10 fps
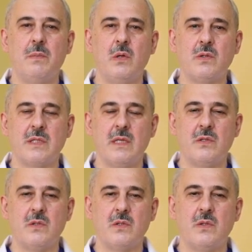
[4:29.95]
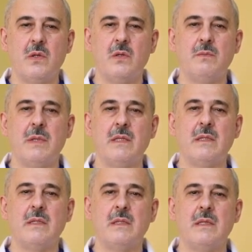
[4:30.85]
consensus
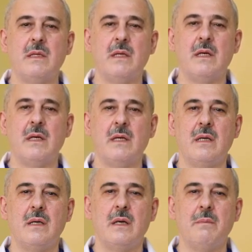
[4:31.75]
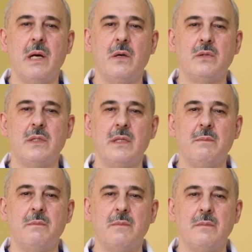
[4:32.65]
document about the